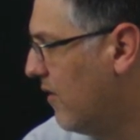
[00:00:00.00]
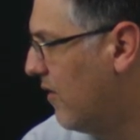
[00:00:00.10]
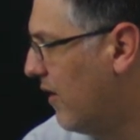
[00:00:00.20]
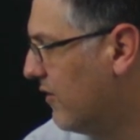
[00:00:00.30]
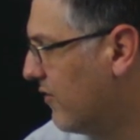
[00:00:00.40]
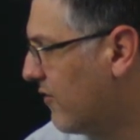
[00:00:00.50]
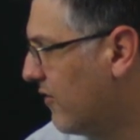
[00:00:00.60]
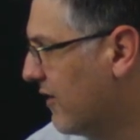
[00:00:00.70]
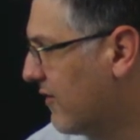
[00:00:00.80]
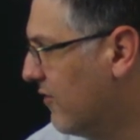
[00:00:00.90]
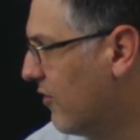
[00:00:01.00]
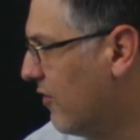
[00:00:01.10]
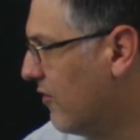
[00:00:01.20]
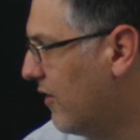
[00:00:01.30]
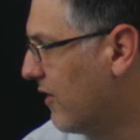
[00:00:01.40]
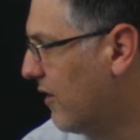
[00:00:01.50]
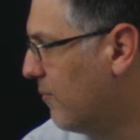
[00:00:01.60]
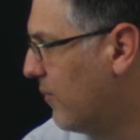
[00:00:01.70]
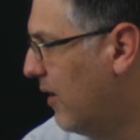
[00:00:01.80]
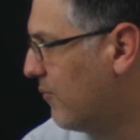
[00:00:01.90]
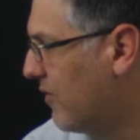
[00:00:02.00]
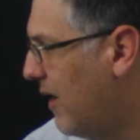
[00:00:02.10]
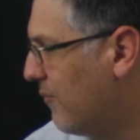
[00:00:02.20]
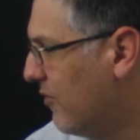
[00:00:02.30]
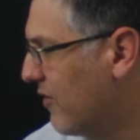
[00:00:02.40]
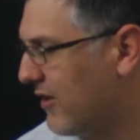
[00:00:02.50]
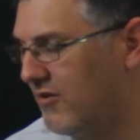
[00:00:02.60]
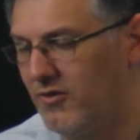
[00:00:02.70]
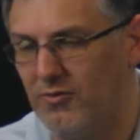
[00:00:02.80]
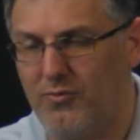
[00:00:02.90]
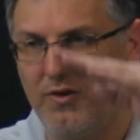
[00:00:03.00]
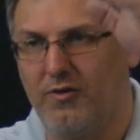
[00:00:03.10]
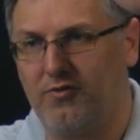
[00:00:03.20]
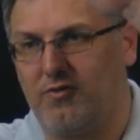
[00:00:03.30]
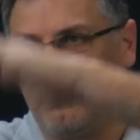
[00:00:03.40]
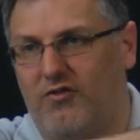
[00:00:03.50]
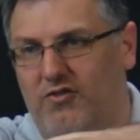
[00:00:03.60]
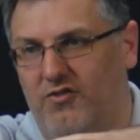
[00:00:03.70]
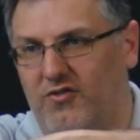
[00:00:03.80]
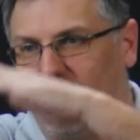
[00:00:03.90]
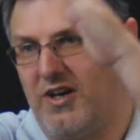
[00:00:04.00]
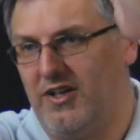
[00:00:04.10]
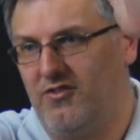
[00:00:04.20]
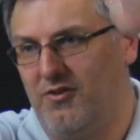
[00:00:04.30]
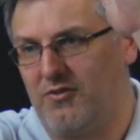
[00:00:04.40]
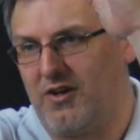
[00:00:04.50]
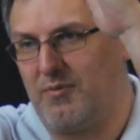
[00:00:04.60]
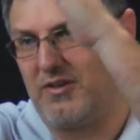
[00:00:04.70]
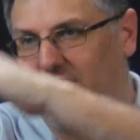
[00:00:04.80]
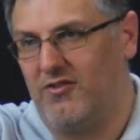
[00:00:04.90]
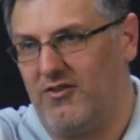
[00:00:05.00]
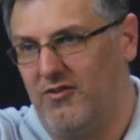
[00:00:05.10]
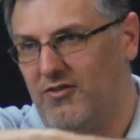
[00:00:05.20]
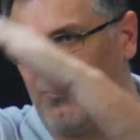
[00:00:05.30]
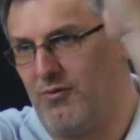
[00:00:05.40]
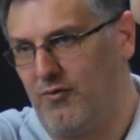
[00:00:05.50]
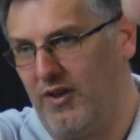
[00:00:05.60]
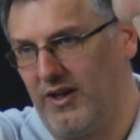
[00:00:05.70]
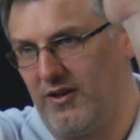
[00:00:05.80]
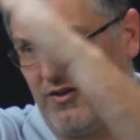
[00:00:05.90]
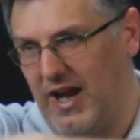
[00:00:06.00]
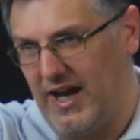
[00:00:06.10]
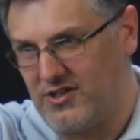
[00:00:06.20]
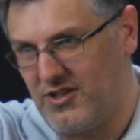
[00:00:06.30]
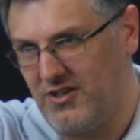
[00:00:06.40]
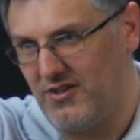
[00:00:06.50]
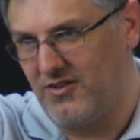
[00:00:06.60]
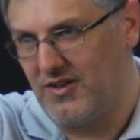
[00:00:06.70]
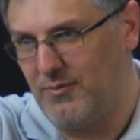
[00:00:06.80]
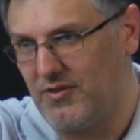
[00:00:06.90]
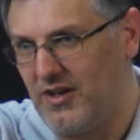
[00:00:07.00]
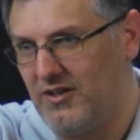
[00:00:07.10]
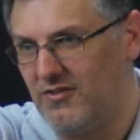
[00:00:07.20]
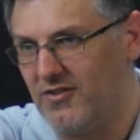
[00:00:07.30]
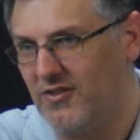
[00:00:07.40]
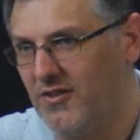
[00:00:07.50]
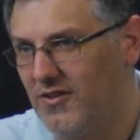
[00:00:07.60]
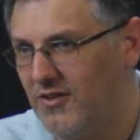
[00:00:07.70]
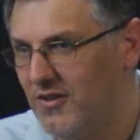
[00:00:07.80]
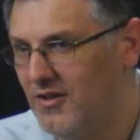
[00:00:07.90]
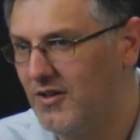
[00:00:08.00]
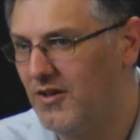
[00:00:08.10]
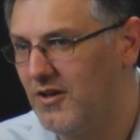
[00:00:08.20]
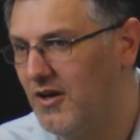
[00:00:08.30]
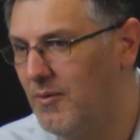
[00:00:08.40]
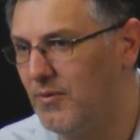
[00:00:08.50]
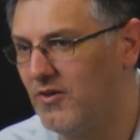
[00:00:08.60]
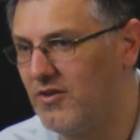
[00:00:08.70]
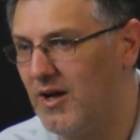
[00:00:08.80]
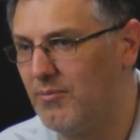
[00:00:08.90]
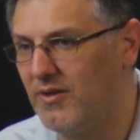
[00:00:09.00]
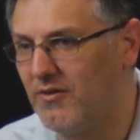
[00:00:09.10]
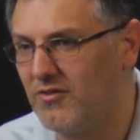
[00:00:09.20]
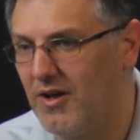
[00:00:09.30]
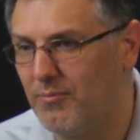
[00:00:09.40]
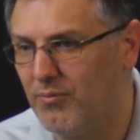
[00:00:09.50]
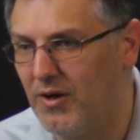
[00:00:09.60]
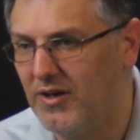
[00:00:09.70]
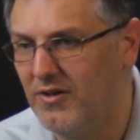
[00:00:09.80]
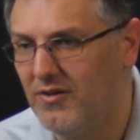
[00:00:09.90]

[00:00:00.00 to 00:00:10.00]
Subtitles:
I just click. There's a like up top. There's like a little one of those signs. You know what I'm talking about? They used to use an old like action type signs up in the top right.